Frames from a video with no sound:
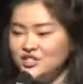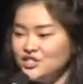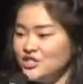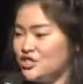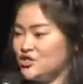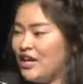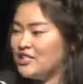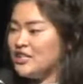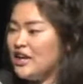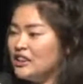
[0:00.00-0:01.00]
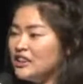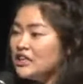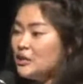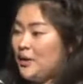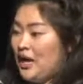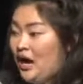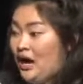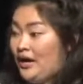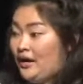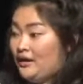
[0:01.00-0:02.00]
you to stretch it a little bit
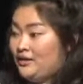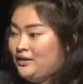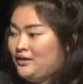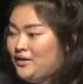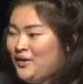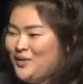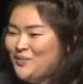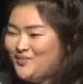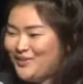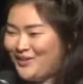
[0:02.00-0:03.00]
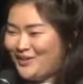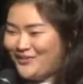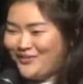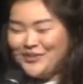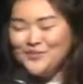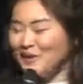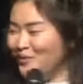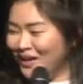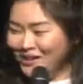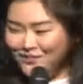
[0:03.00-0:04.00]
higher. Beautiful. You've been
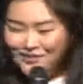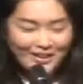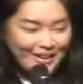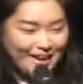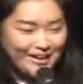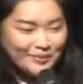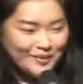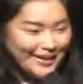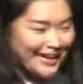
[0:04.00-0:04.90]
wonderful. All right, you can put your